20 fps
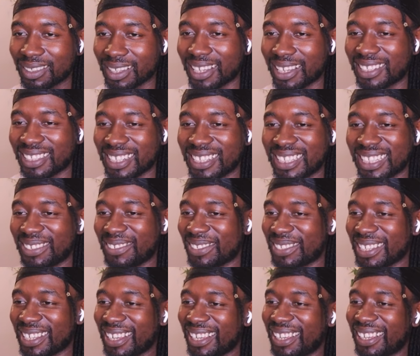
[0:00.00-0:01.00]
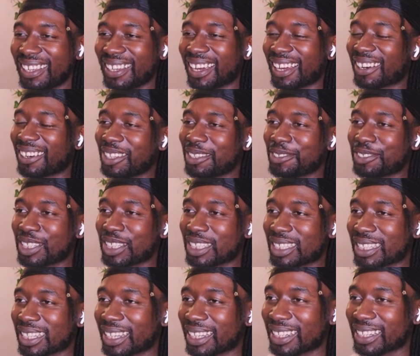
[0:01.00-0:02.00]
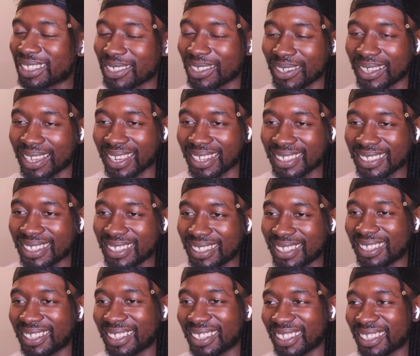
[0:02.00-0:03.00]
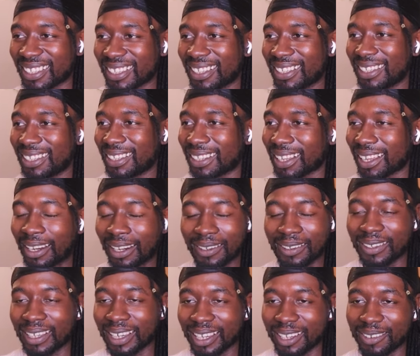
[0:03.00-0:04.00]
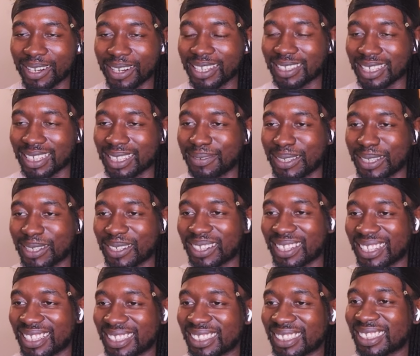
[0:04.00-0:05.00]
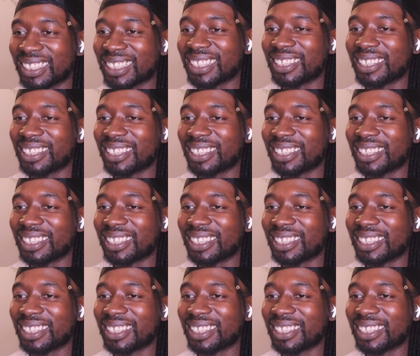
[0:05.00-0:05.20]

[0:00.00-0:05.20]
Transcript: She seems, I don't know if she's saying it sarcastically, like, I don't care why you're telling me all of this,